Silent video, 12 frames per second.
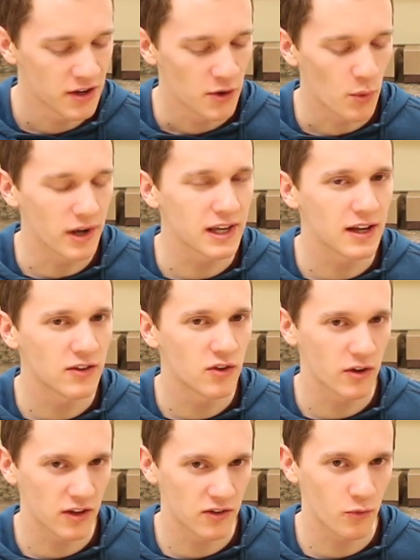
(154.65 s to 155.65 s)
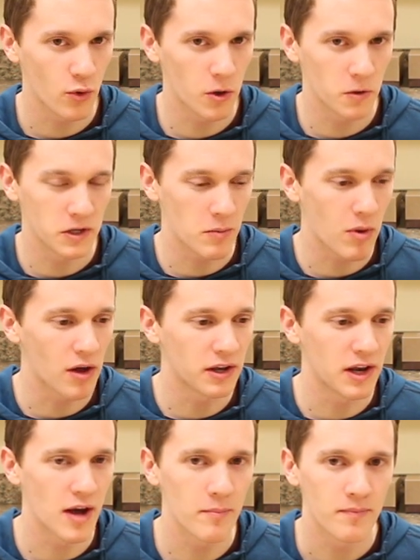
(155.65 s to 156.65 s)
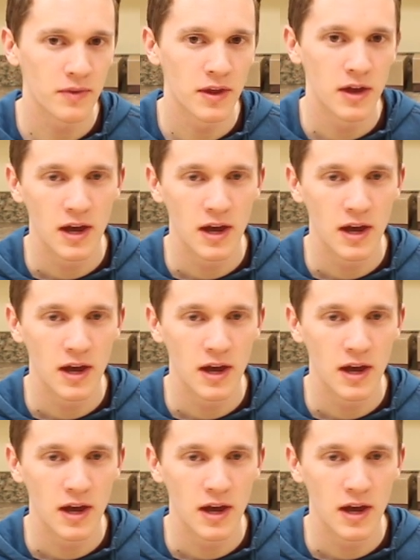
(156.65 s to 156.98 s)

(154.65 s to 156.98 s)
One kid took his foil and he balled it up